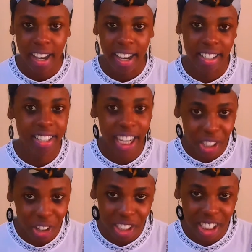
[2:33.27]
And I
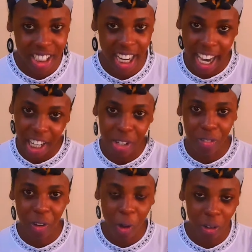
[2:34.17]
got tired
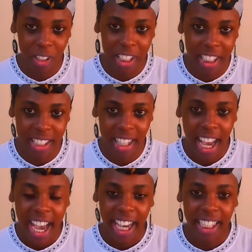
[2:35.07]
of all this,
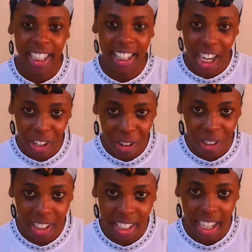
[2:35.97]
and I thank
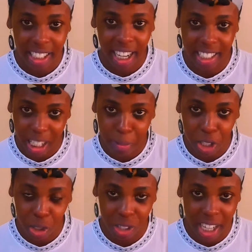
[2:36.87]
God that, as I
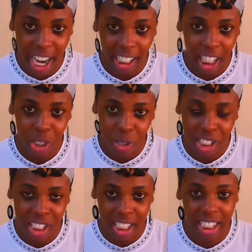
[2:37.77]
mentioned earlier,
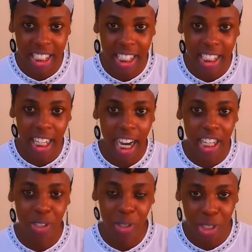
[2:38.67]
2019,
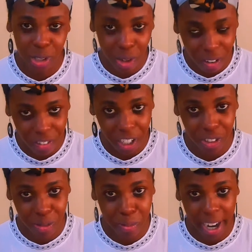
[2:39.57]
it was through a friend
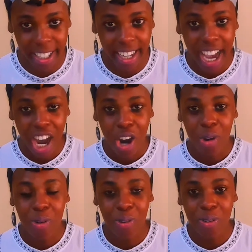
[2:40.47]
of mine
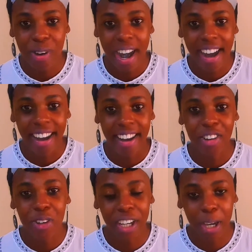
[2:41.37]
who
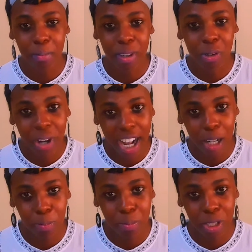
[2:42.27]

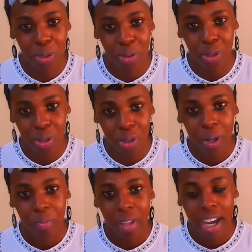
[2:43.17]
helped me to
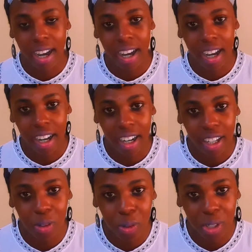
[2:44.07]
know,
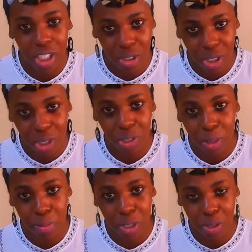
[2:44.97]
who
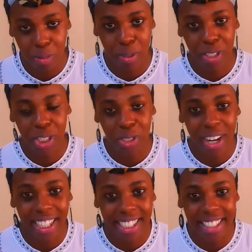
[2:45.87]
introduced me to
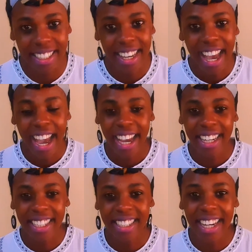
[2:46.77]
spirituality.
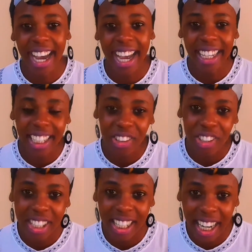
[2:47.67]
And I
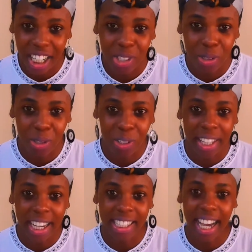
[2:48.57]
cannot lie to you
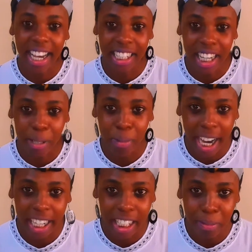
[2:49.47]
that I
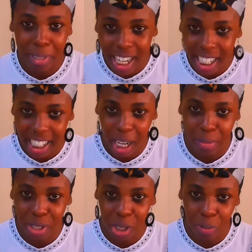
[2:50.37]
immediately
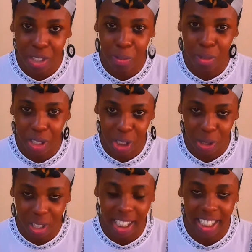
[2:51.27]
absorbed
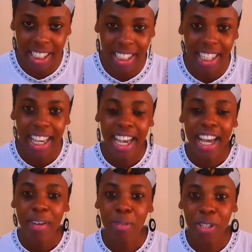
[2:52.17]
spirituality,
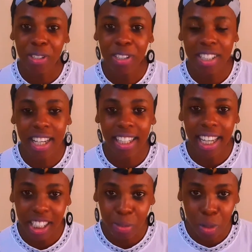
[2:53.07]
because
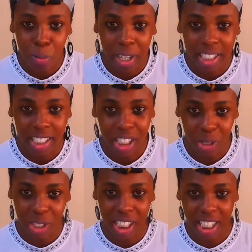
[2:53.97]
that moment in
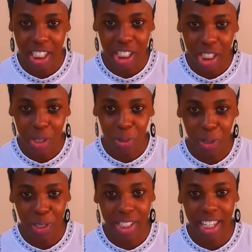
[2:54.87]
2019
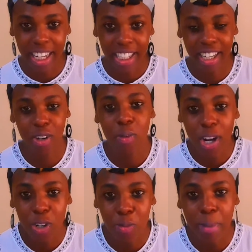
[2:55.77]
was like
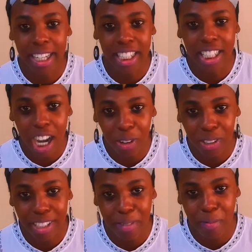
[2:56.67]
one of my
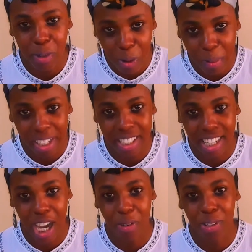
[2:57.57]
down
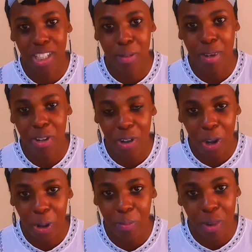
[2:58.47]
moments. I was in my
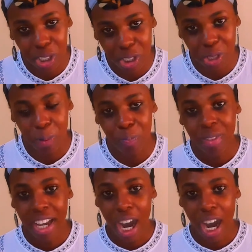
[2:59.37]
rock bottom.